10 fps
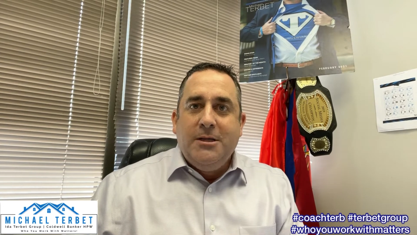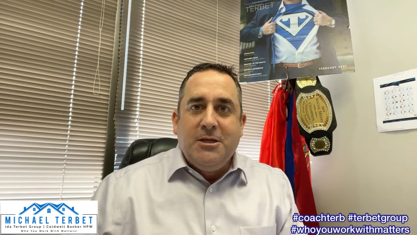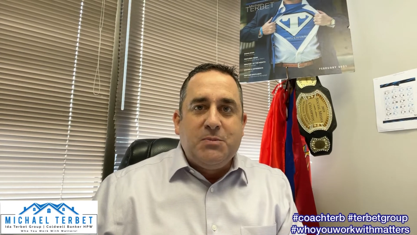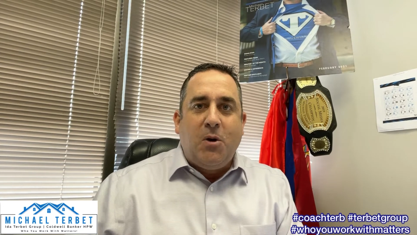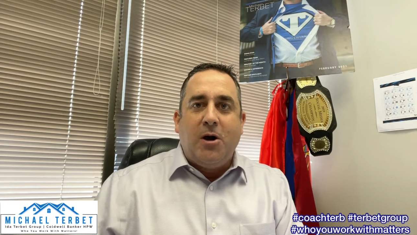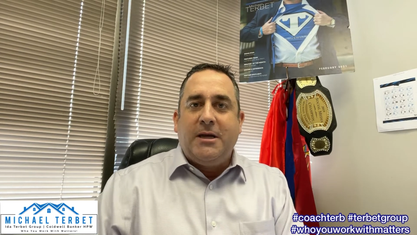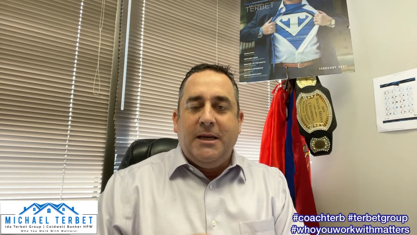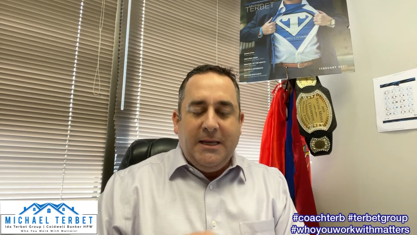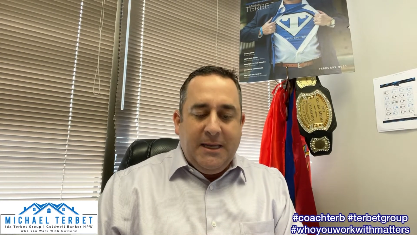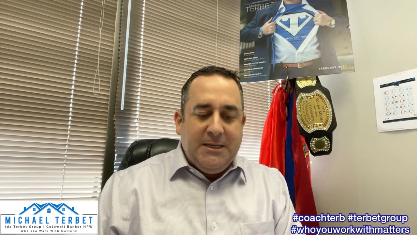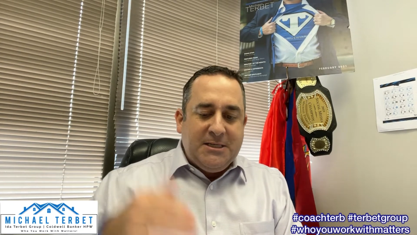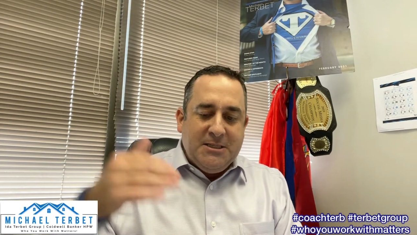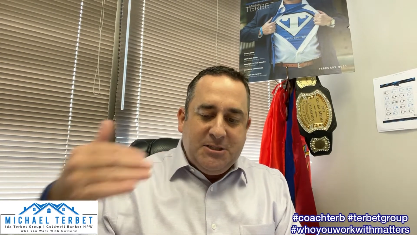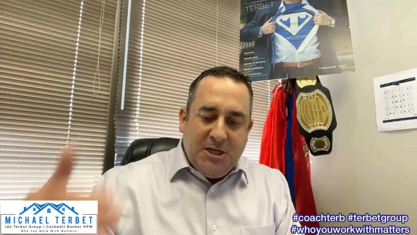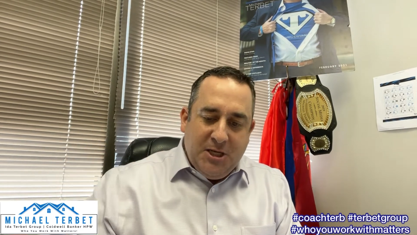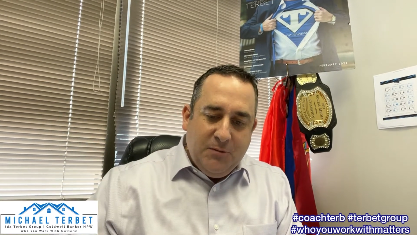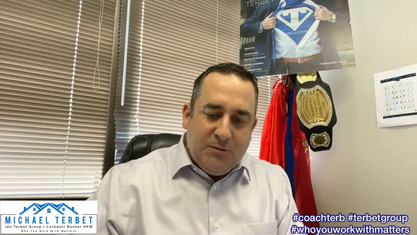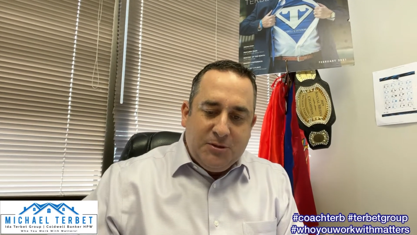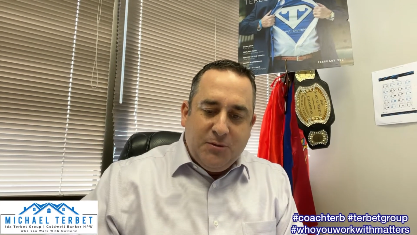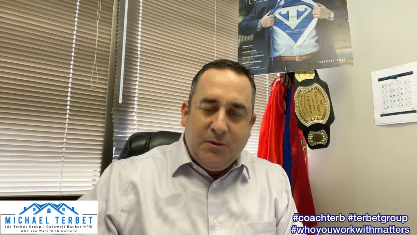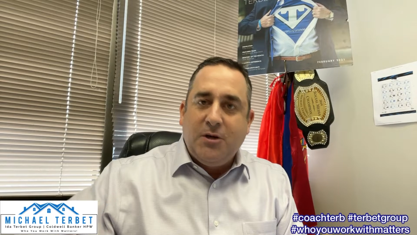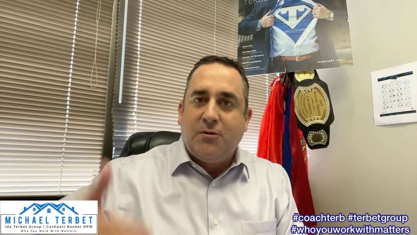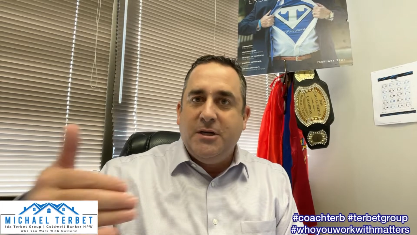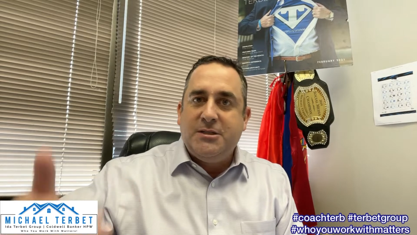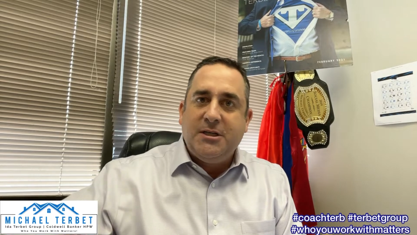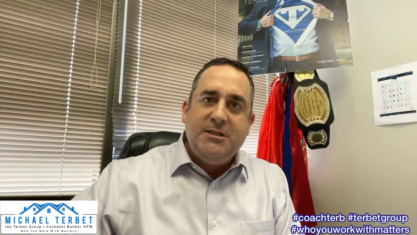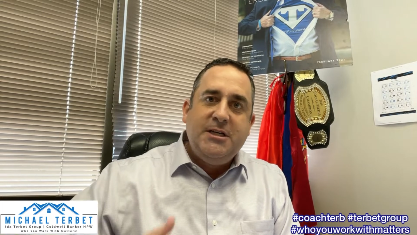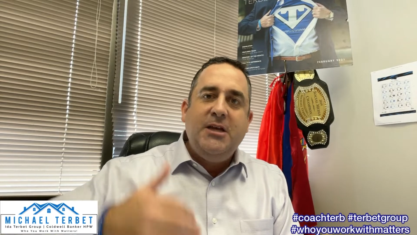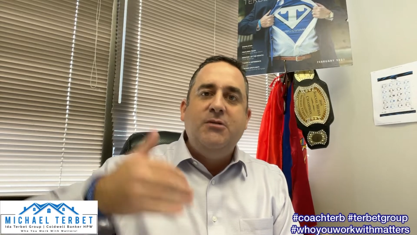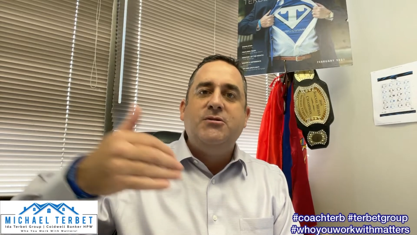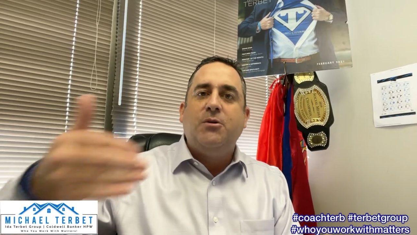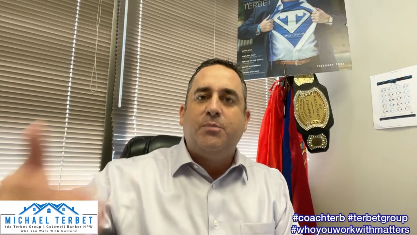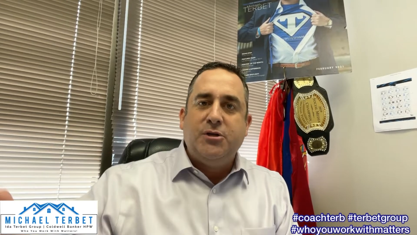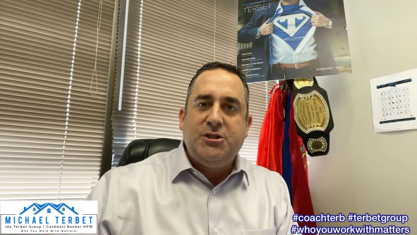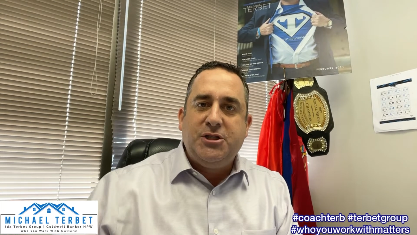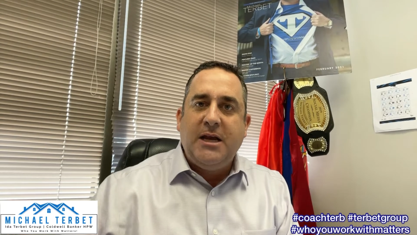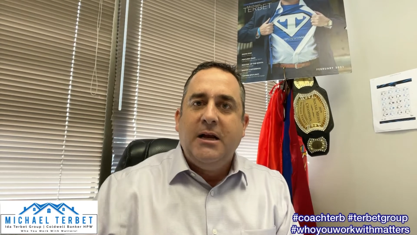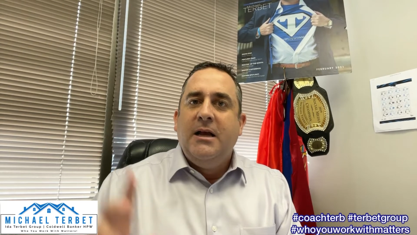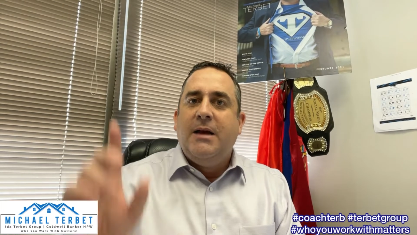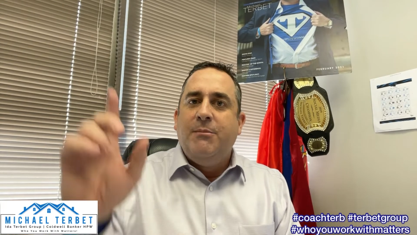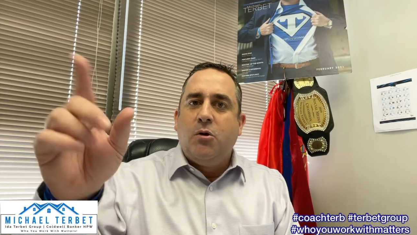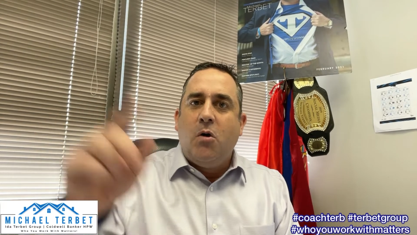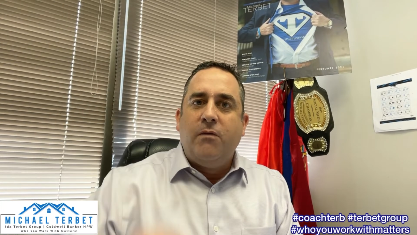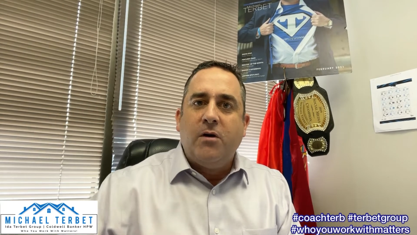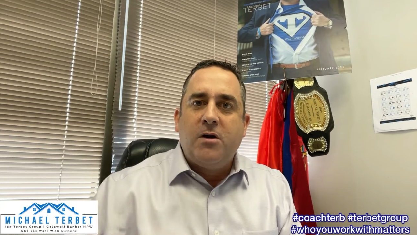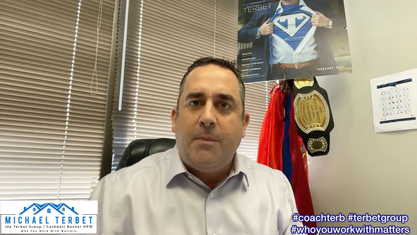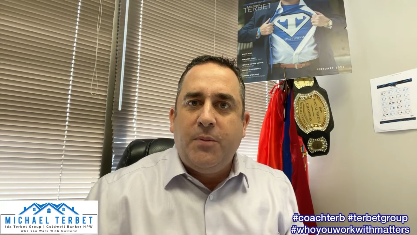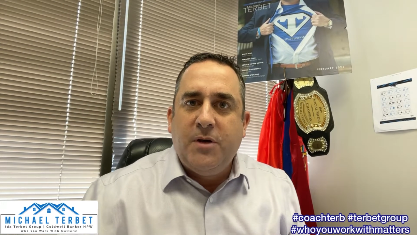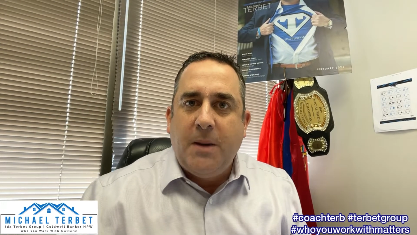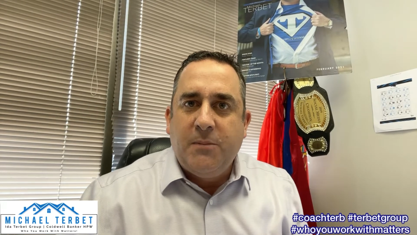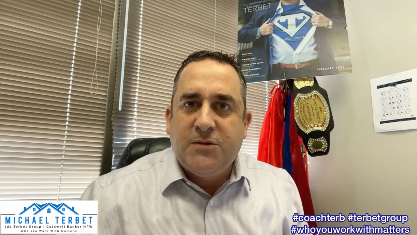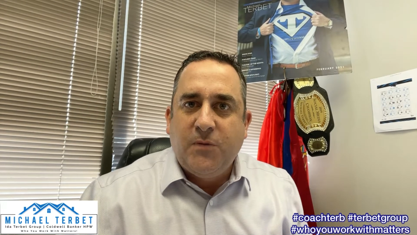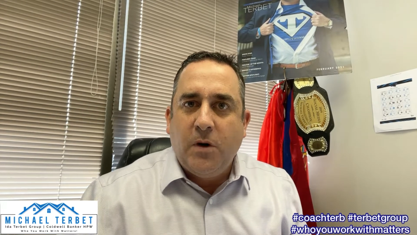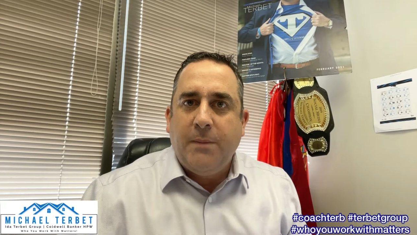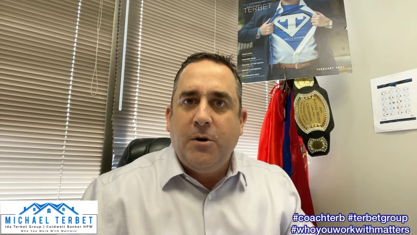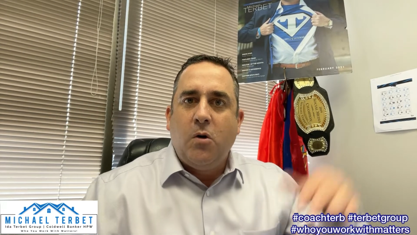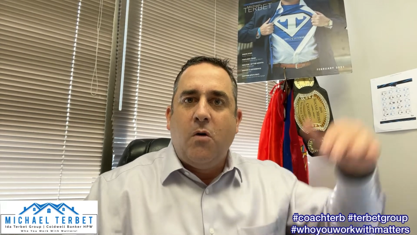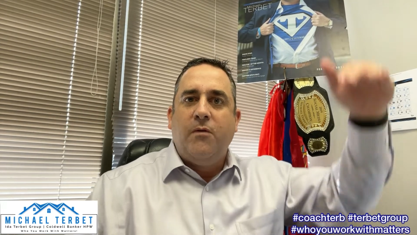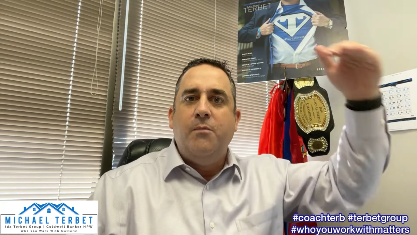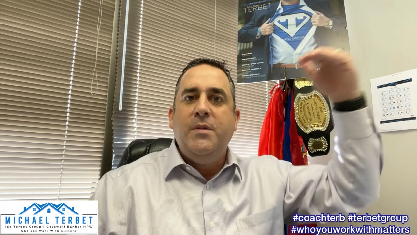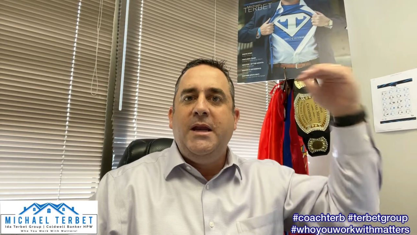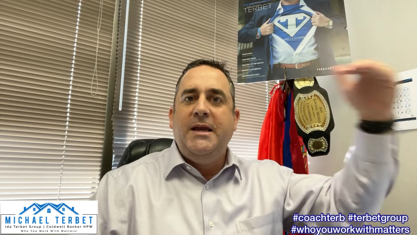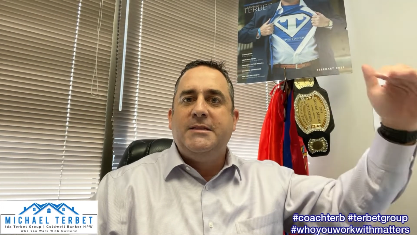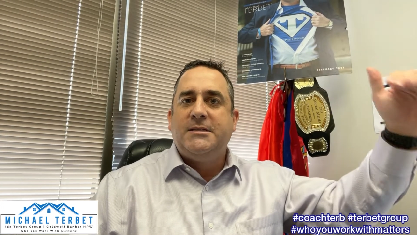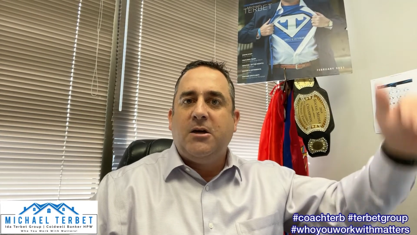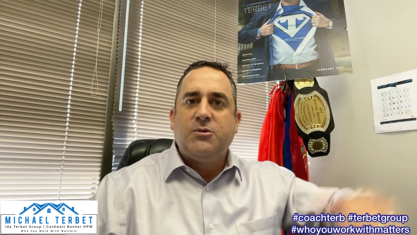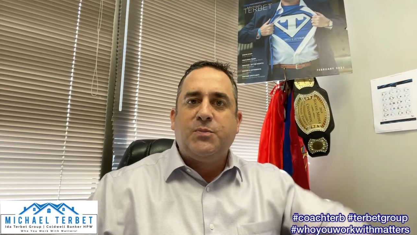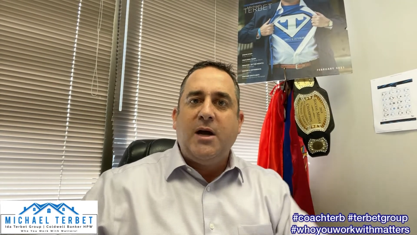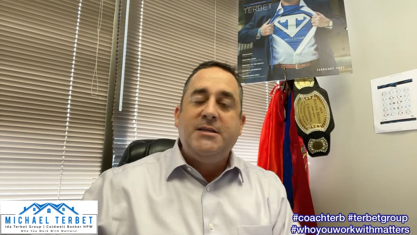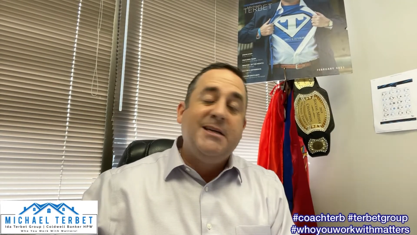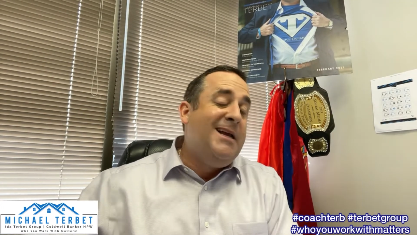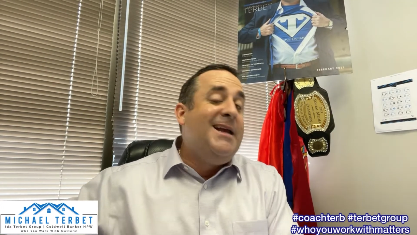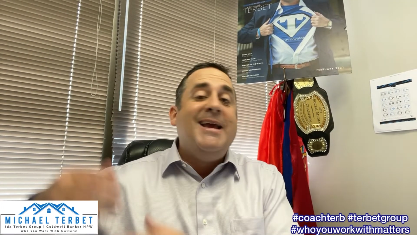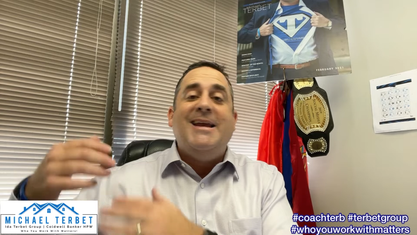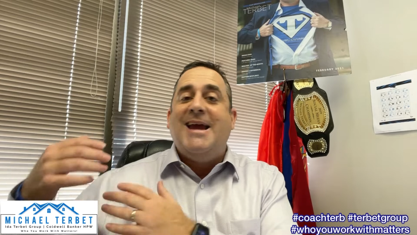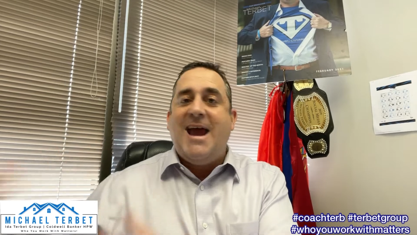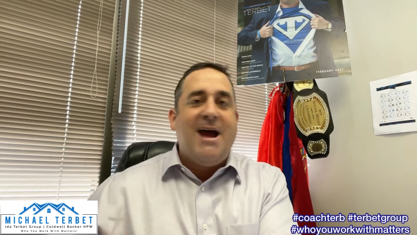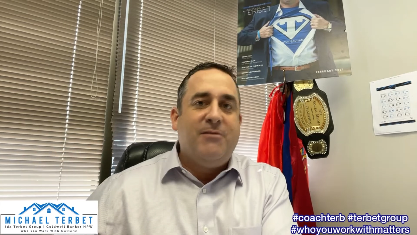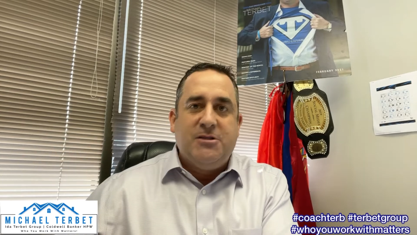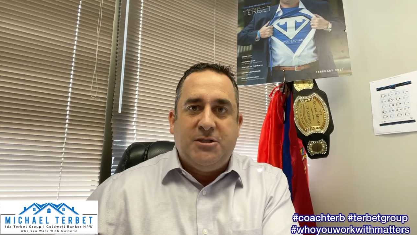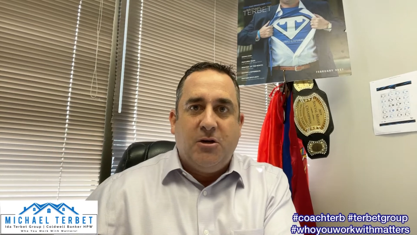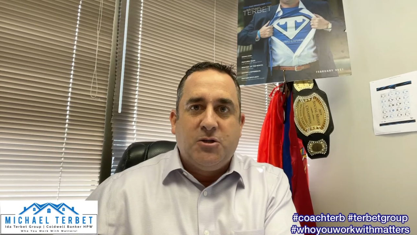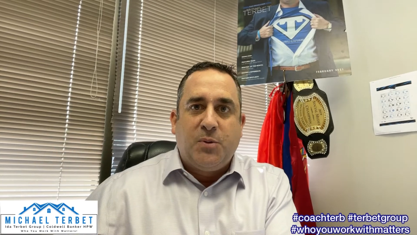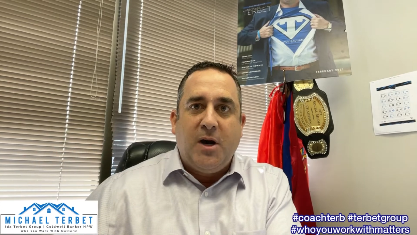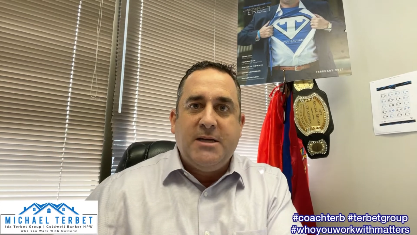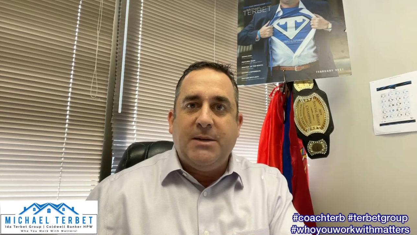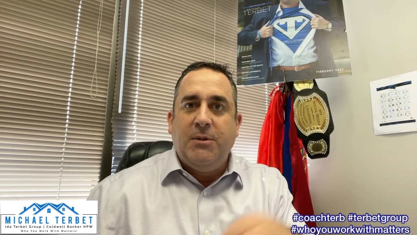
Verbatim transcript: This market, again, it continues to increase, continues to appreciate. I'm going to go over a couple numbers for you. I'm going to go over median sales price and average sales price.